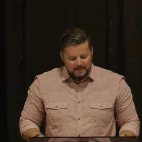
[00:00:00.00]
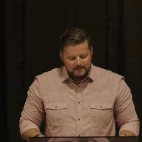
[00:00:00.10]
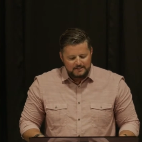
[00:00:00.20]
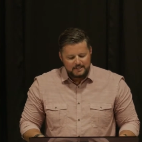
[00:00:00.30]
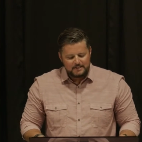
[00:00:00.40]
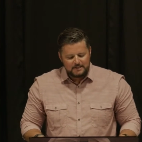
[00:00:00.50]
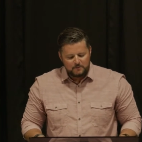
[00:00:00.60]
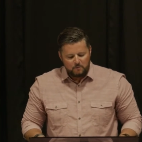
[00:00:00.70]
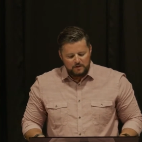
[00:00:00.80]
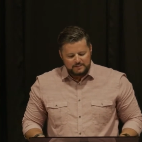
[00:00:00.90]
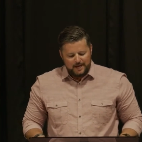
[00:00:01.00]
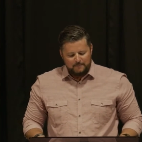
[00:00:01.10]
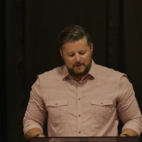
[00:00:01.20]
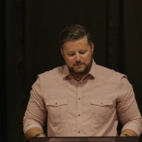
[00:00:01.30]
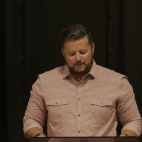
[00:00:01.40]
and he said to them at one
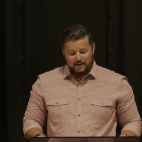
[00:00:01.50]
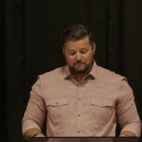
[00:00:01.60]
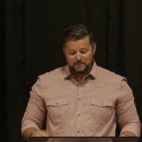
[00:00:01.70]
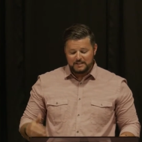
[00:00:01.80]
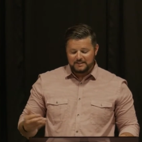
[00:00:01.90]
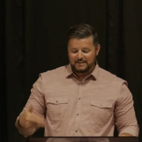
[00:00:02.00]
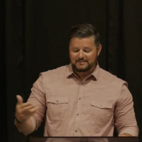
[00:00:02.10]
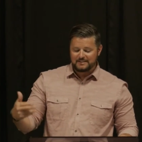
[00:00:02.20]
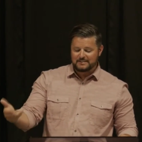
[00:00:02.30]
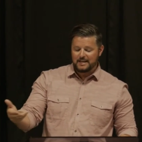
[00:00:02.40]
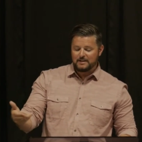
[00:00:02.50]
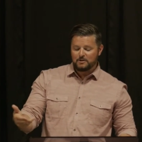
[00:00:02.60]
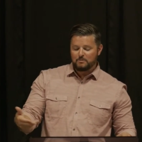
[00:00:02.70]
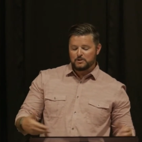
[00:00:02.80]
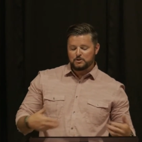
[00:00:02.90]
time, I still have many things to say
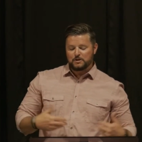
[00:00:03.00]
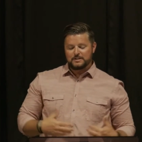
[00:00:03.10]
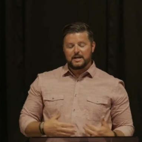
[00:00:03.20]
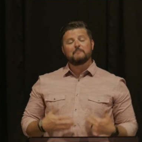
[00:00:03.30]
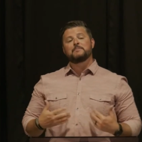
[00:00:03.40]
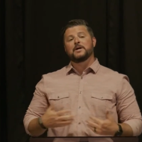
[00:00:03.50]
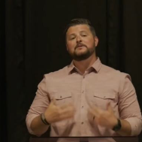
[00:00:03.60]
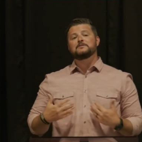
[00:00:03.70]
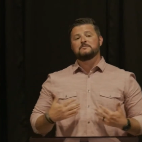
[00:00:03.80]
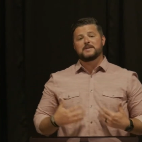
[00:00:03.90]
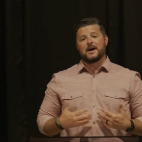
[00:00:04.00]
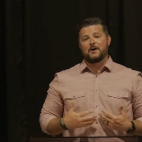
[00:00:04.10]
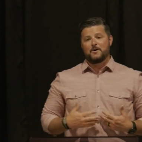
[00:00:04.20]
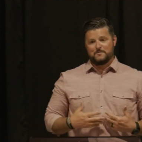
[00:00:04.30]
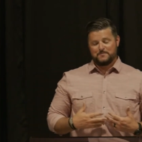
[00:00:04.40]
to you, but you cannot bear them
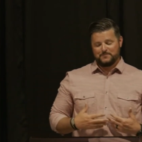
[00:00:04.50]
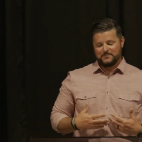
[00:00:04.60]
now.